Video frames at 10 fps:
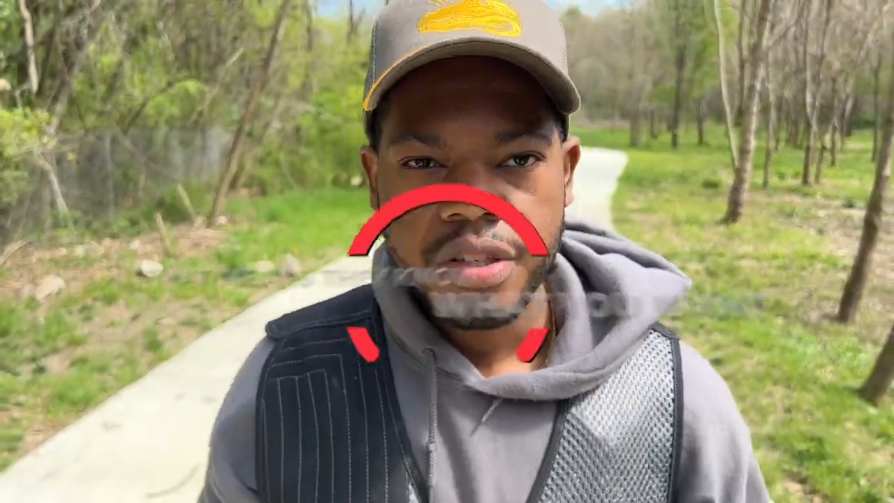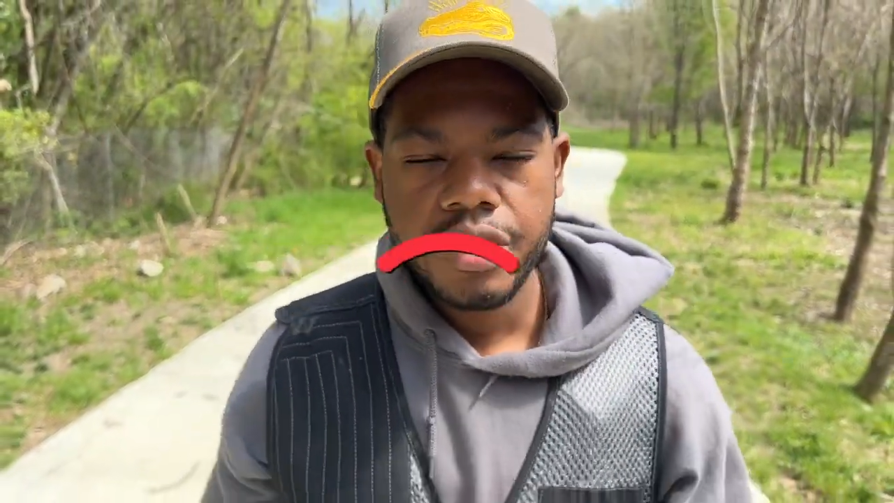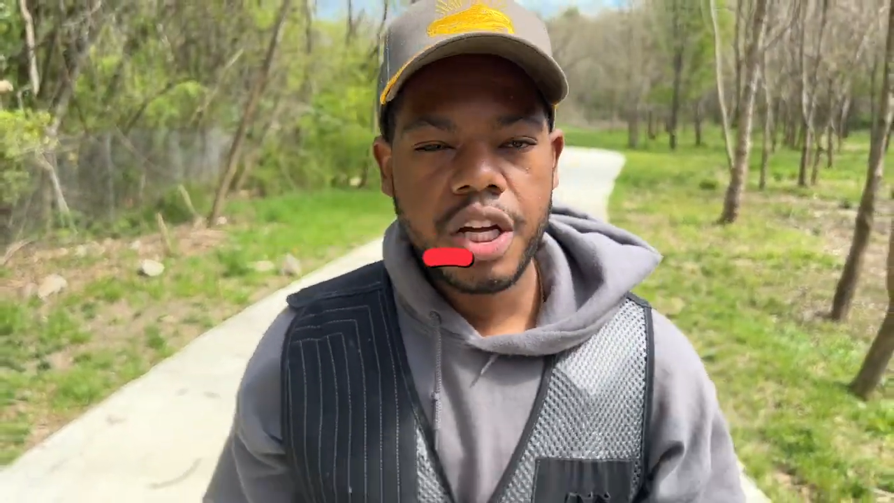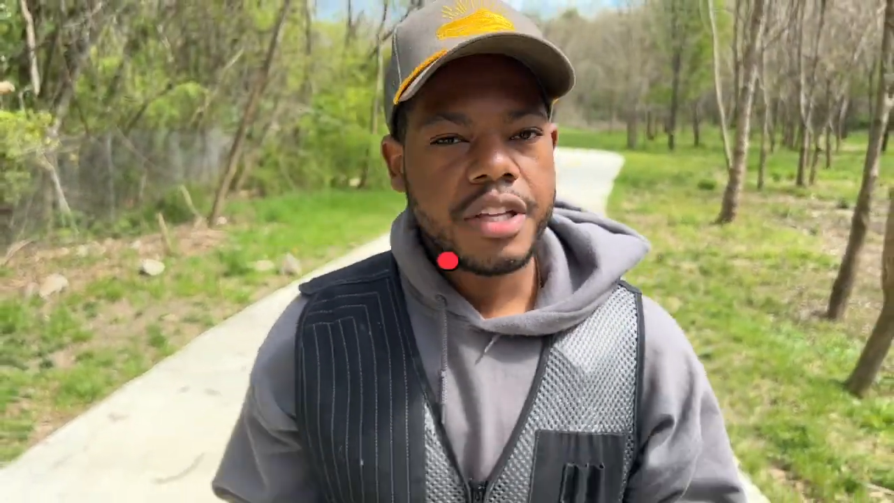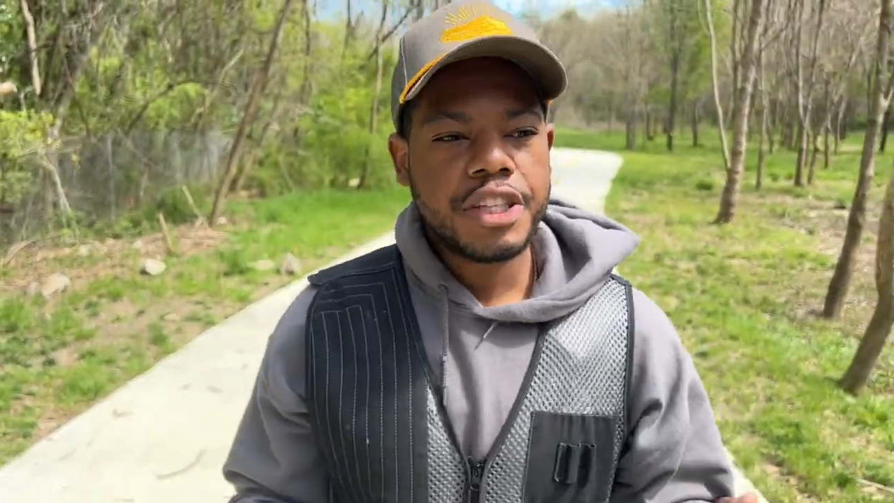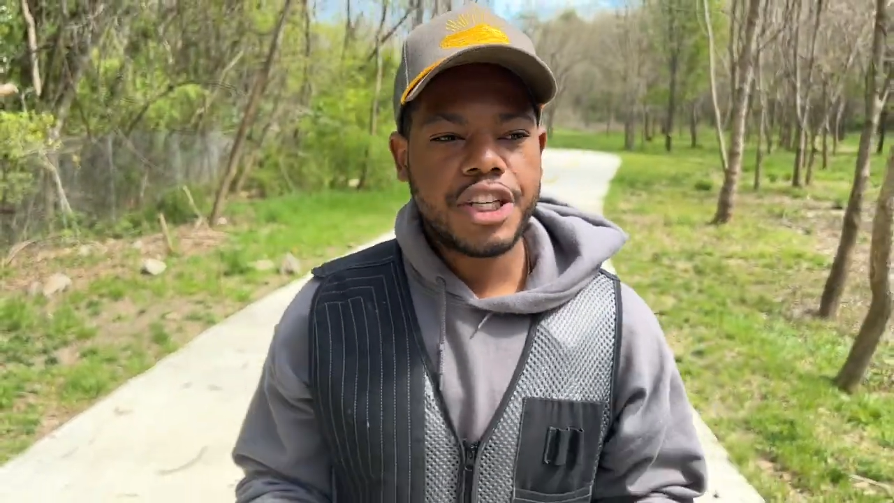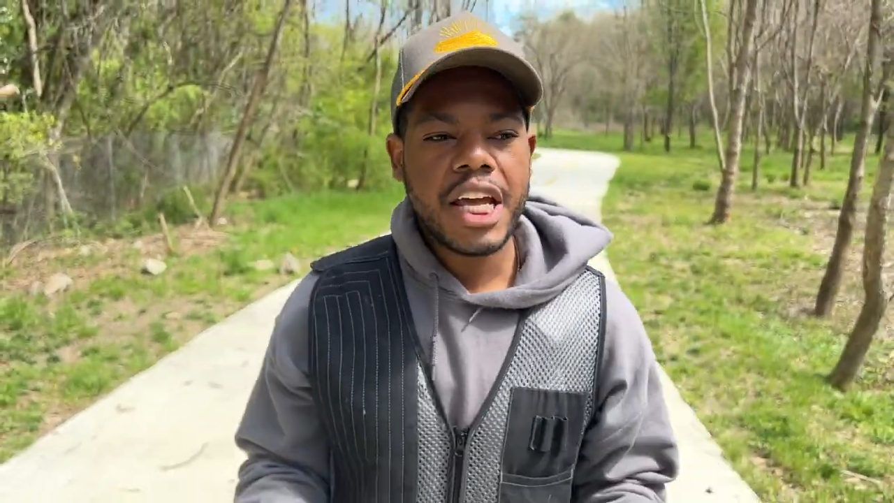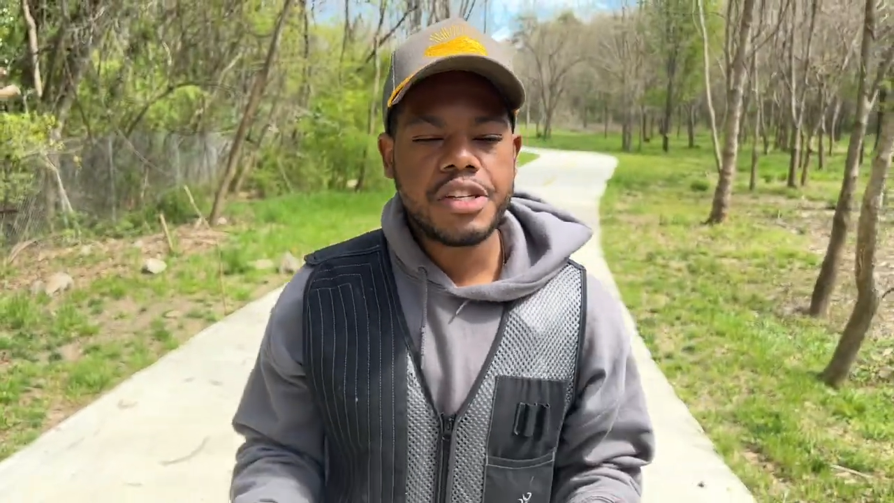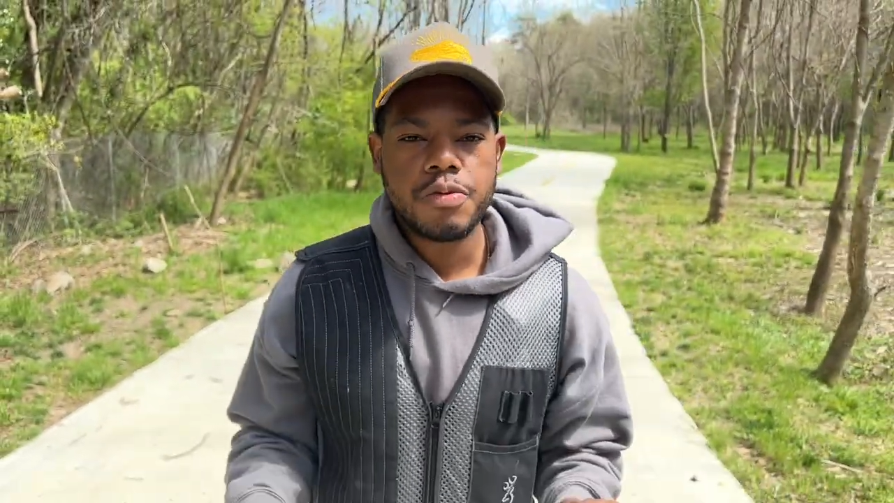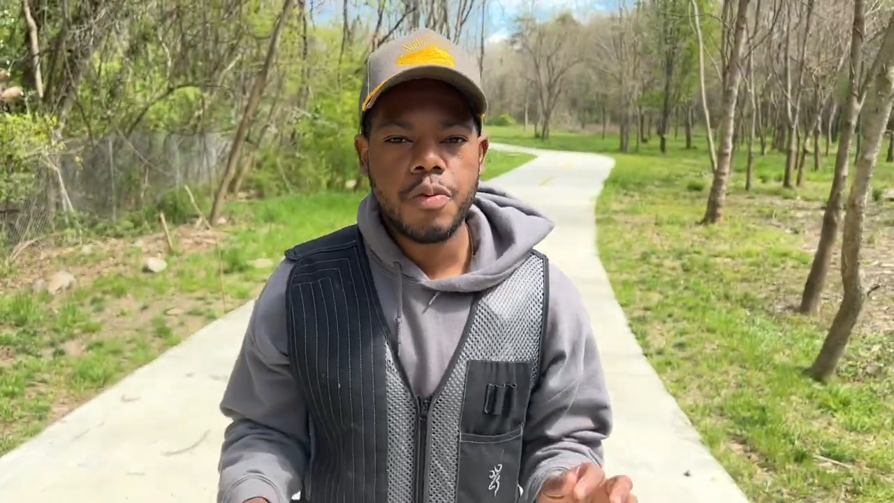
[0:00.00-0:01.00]
Nothing
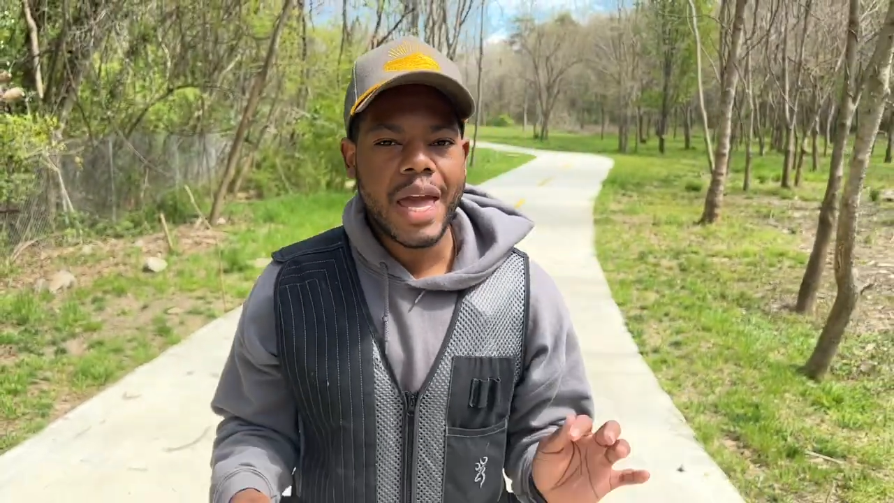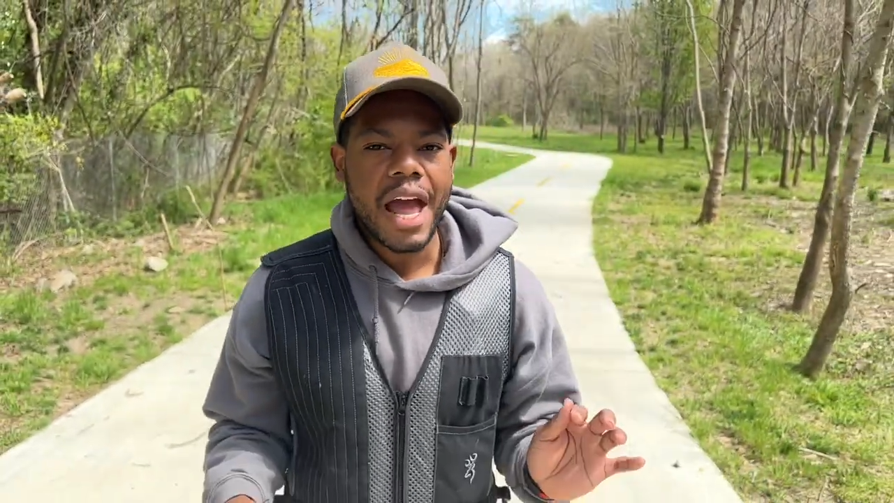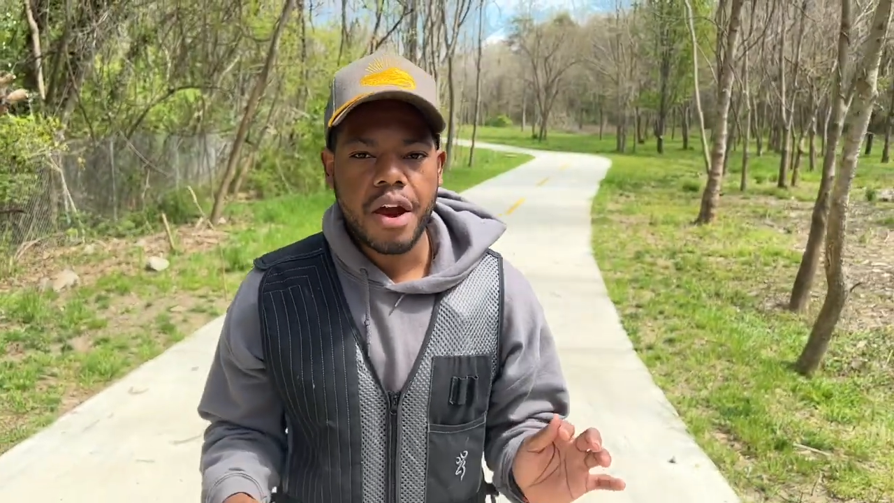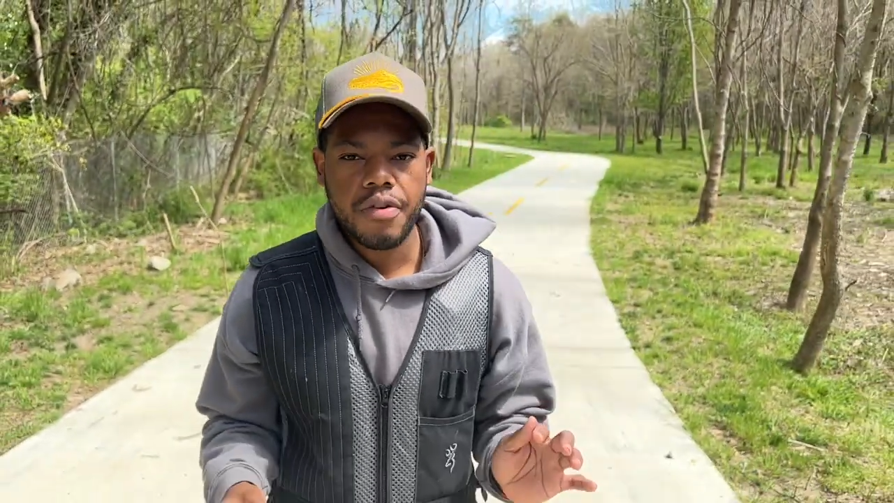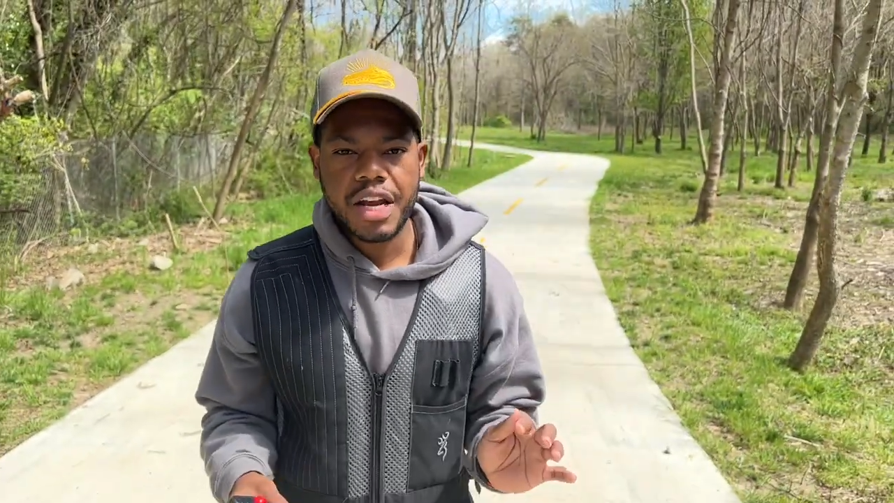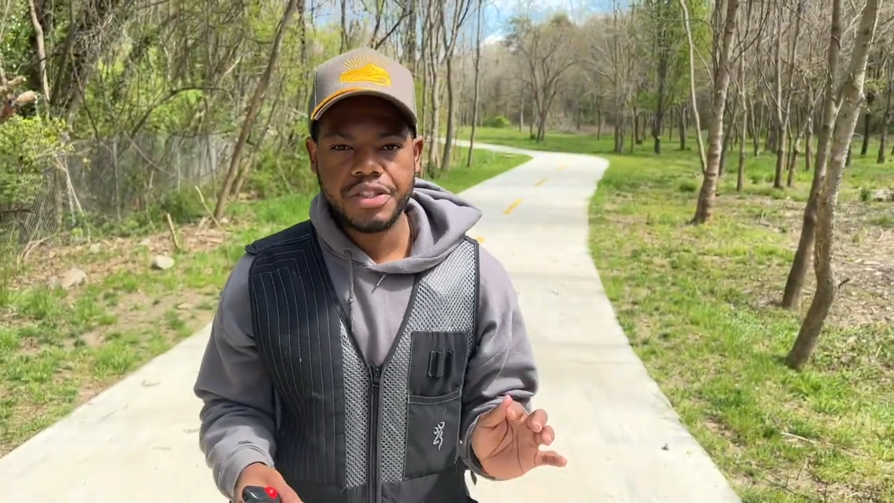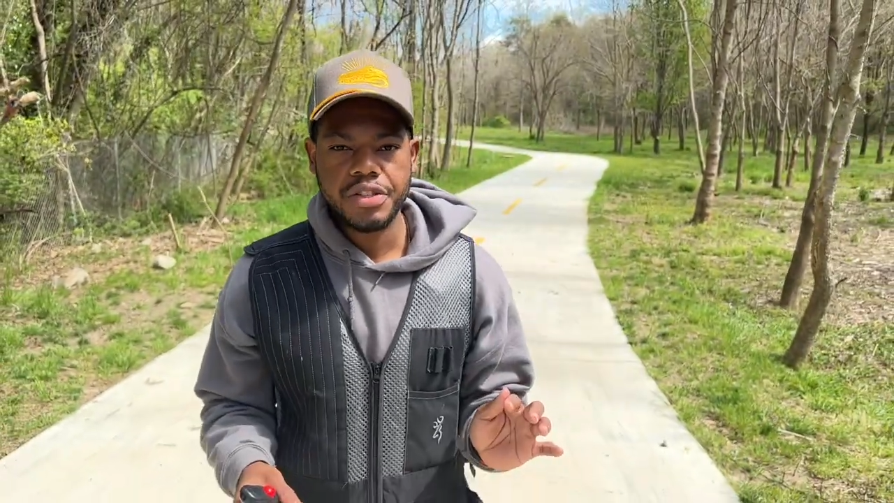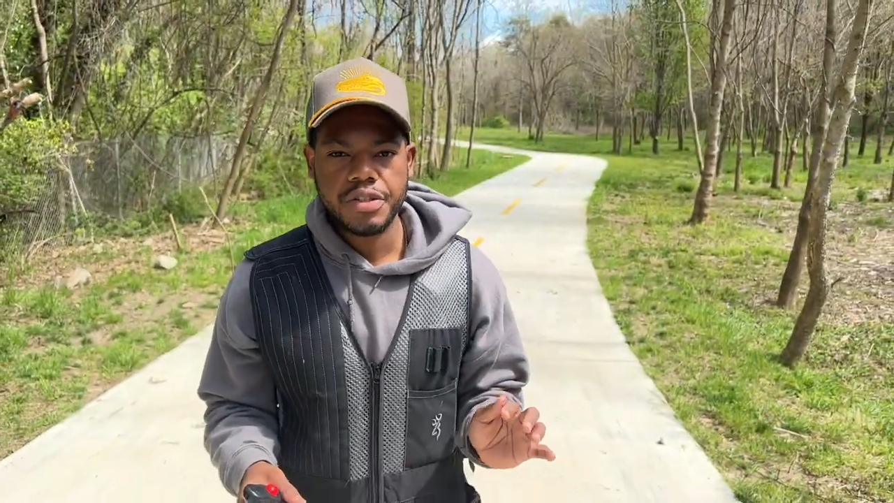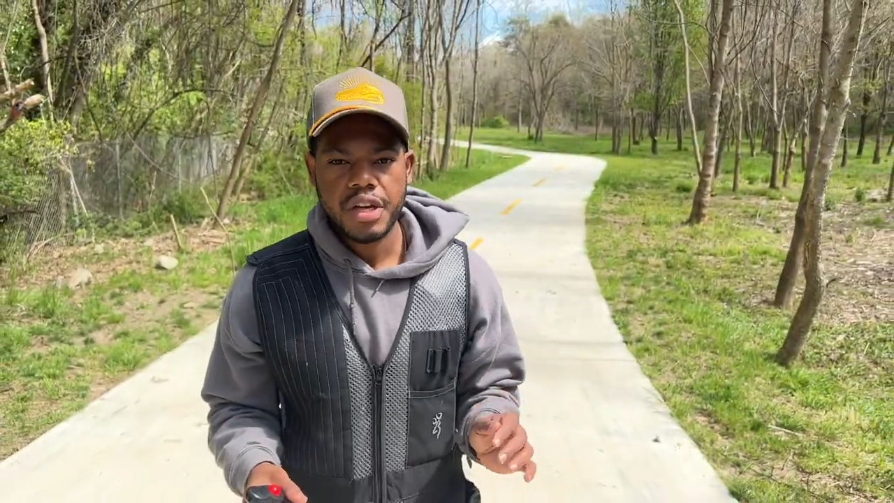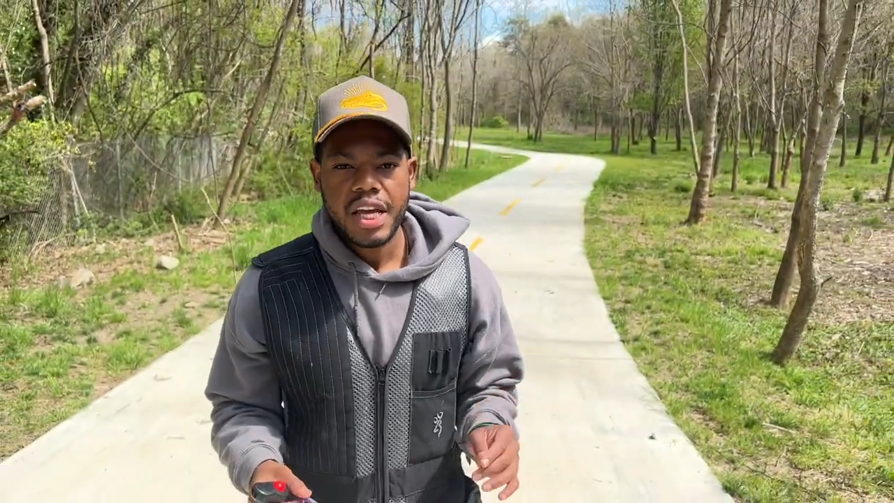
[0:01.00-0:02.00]
changes when we add
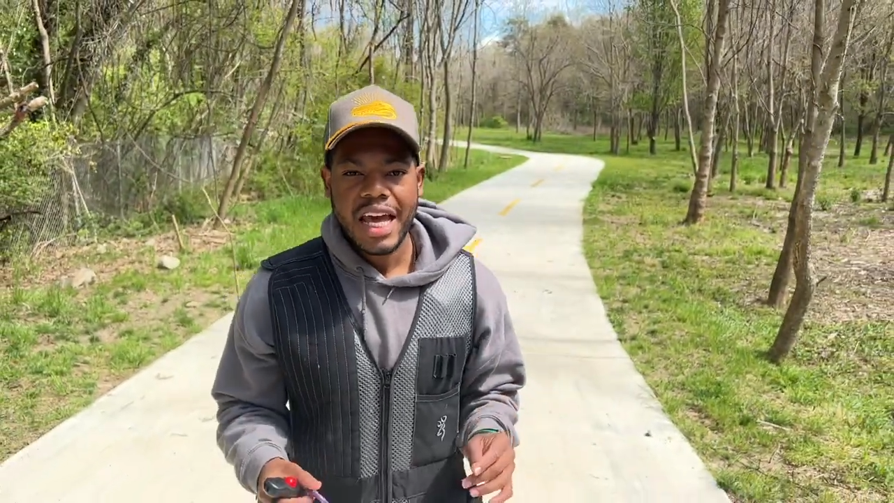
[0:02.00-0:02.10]
corrections,